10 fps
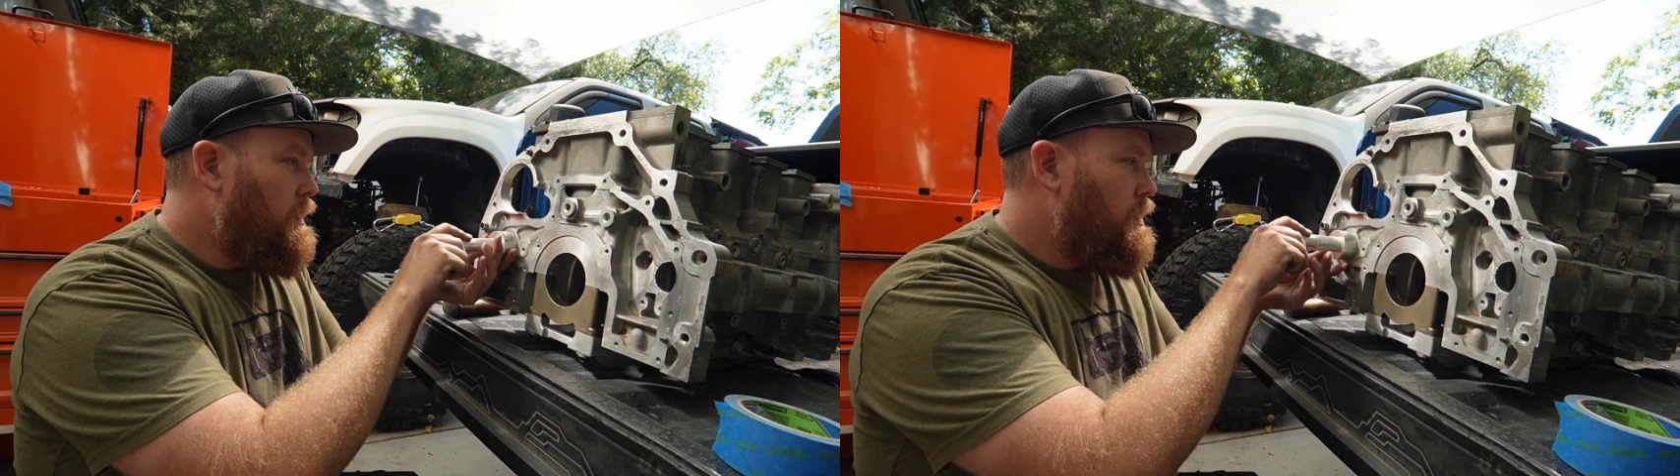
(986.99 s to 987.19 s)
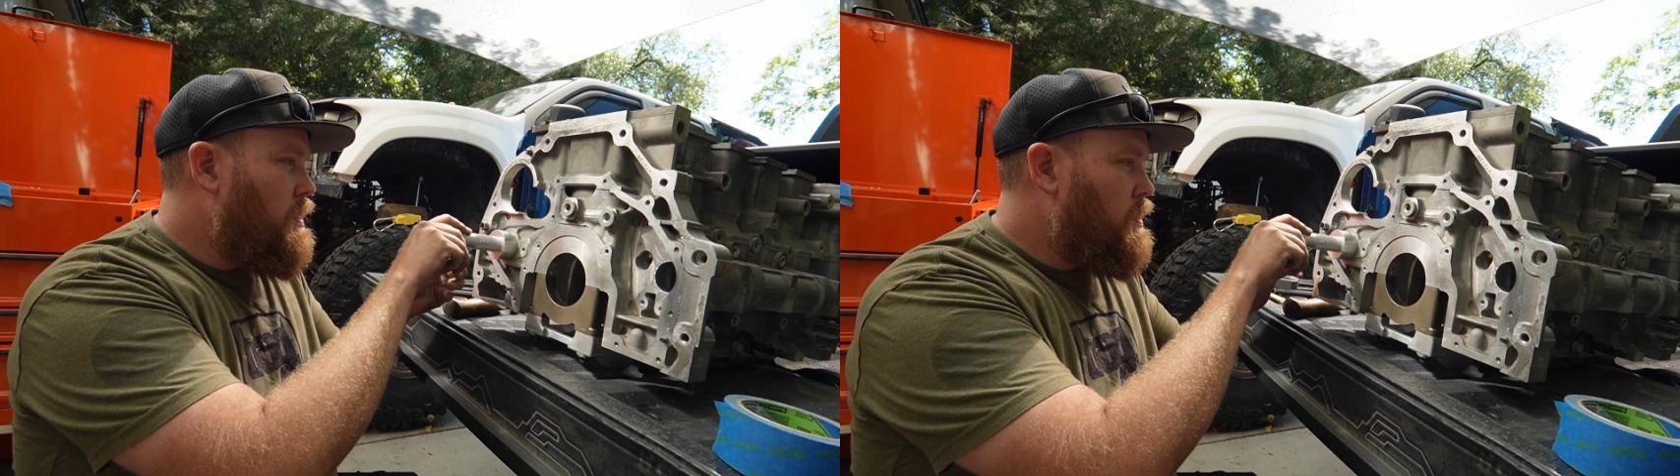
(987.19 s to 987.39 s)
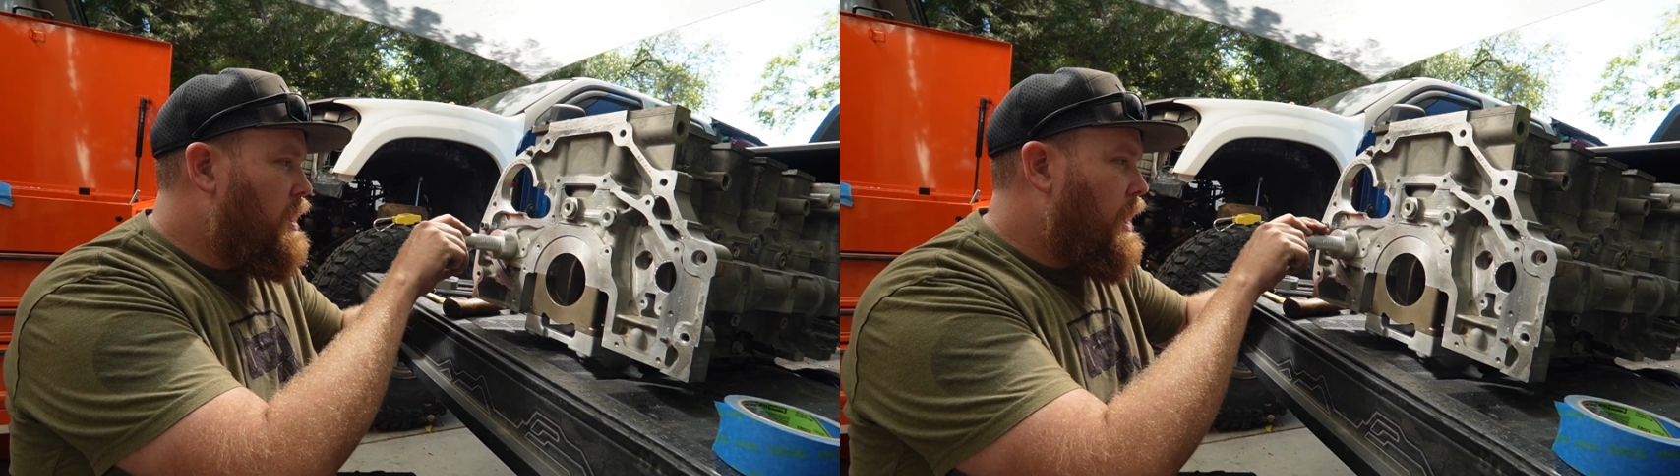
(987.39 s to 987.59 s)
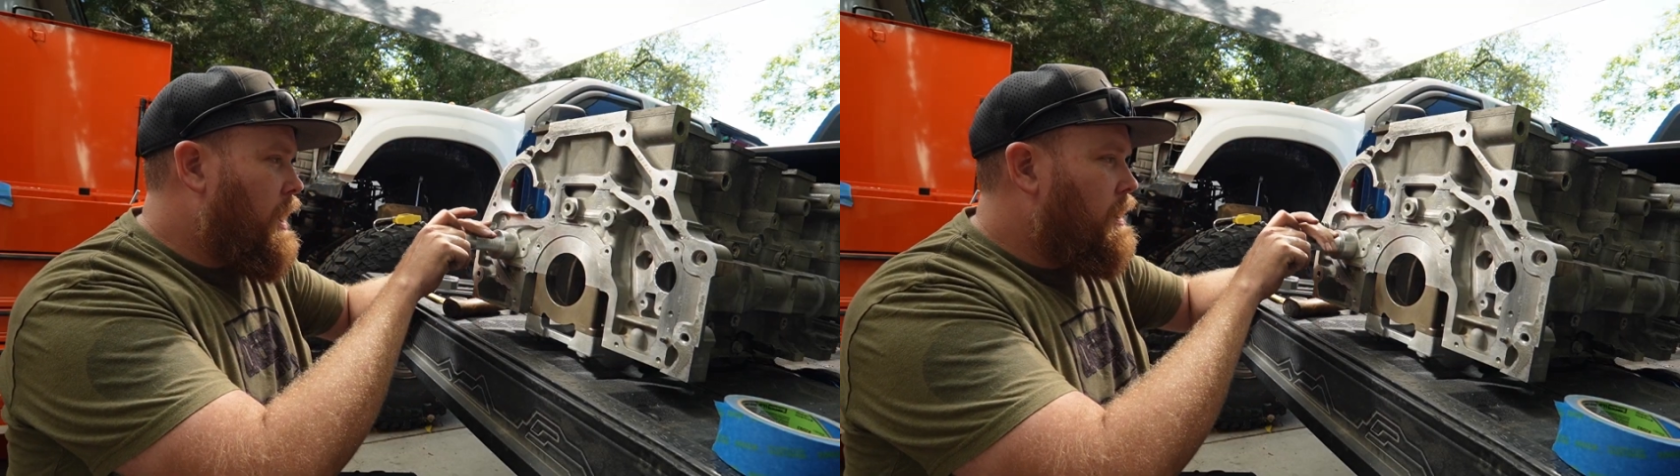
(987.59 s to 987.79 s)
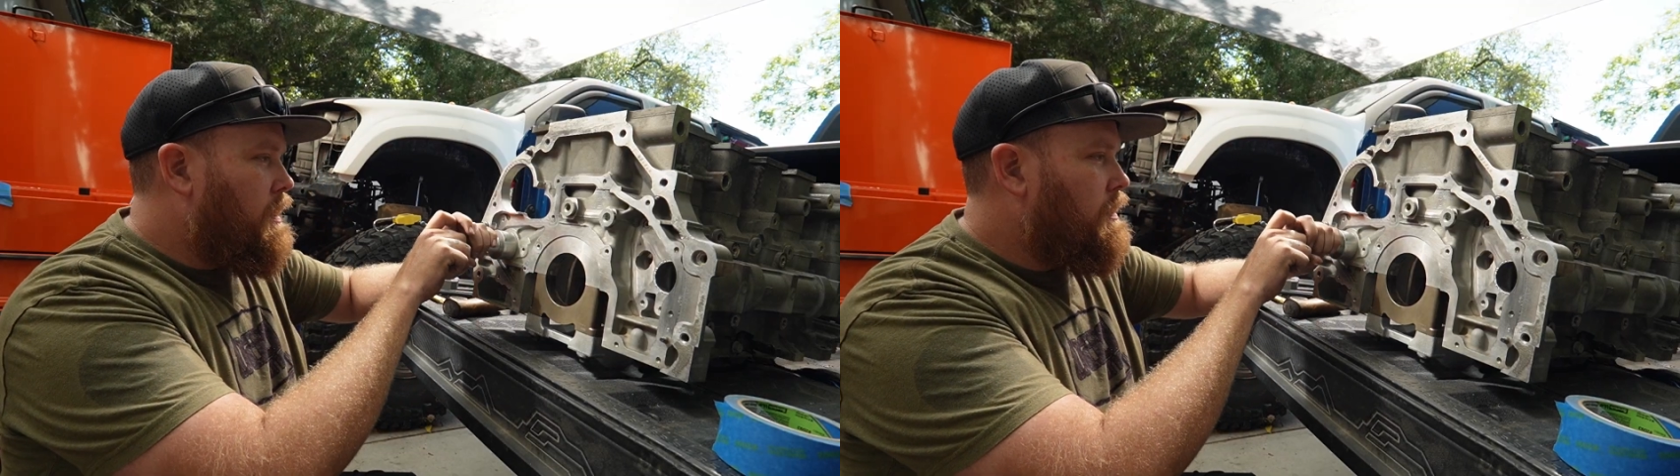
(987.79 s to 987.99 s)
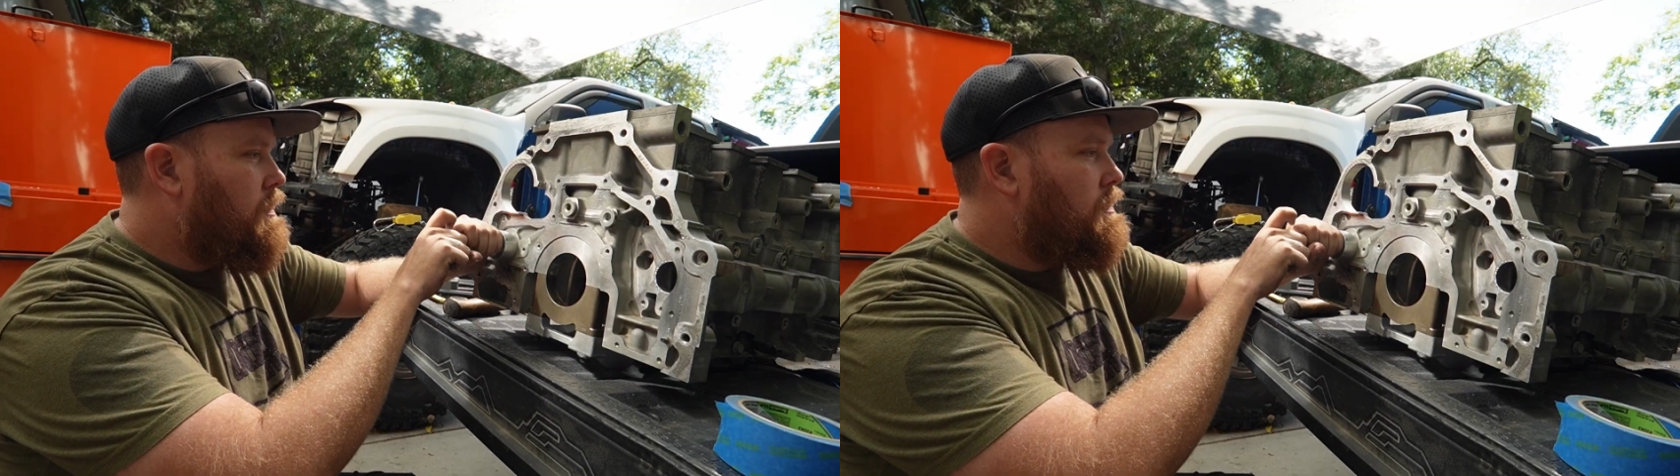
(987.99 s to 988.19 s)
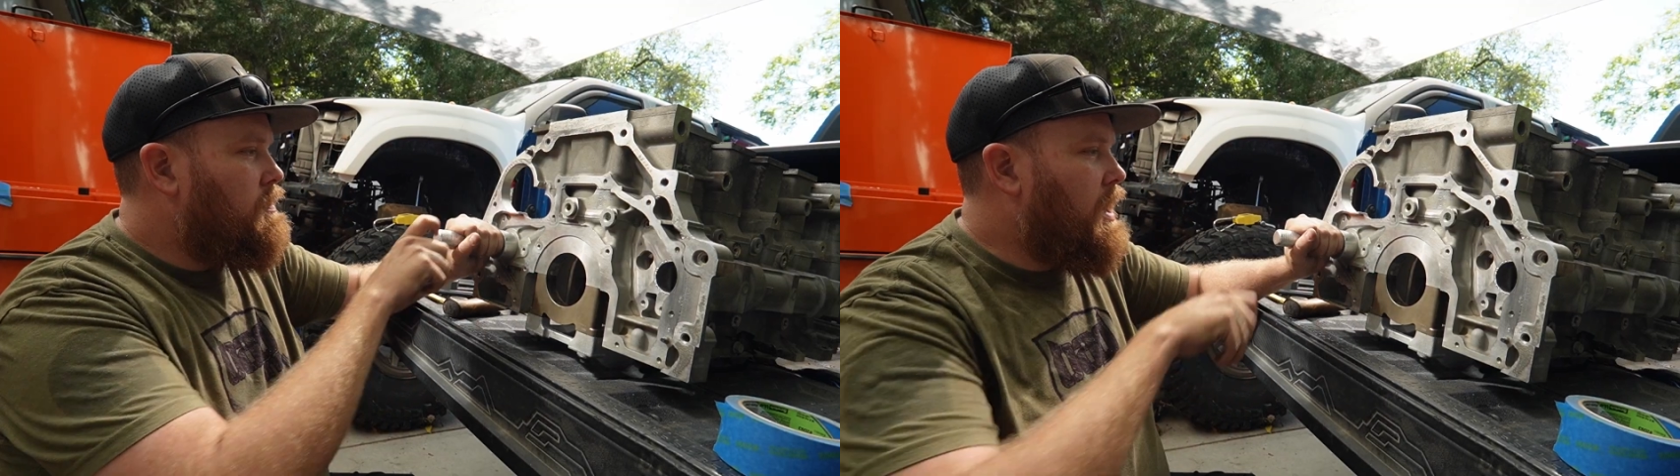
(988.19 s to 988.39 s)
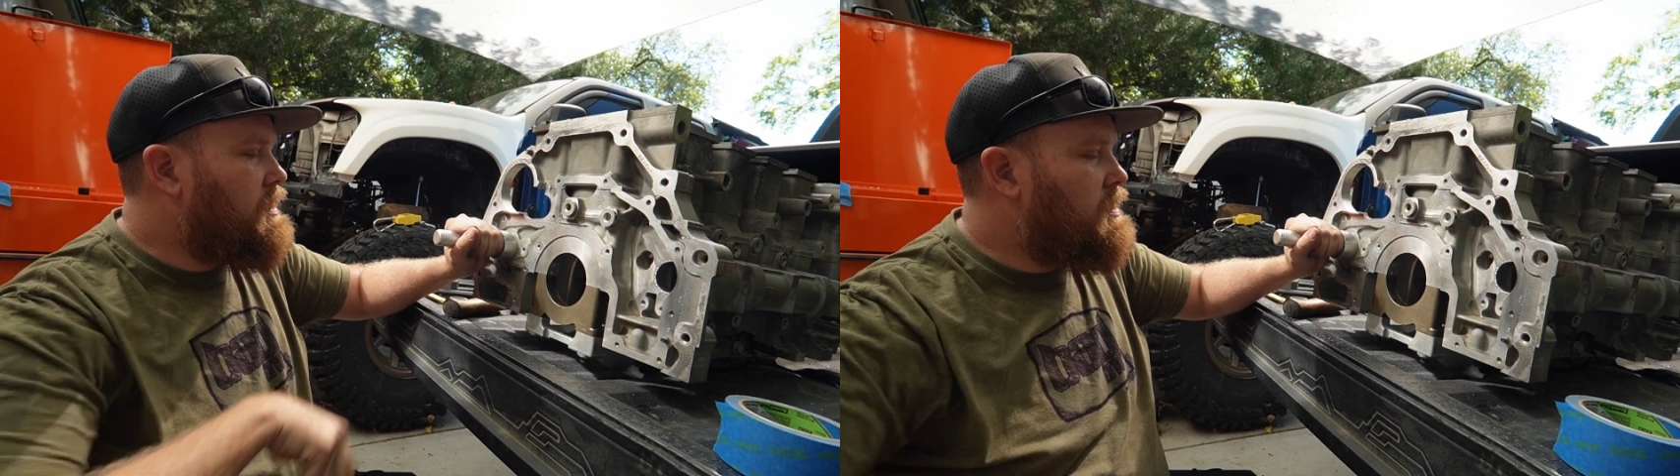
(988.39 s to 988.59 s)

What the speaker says: you can do that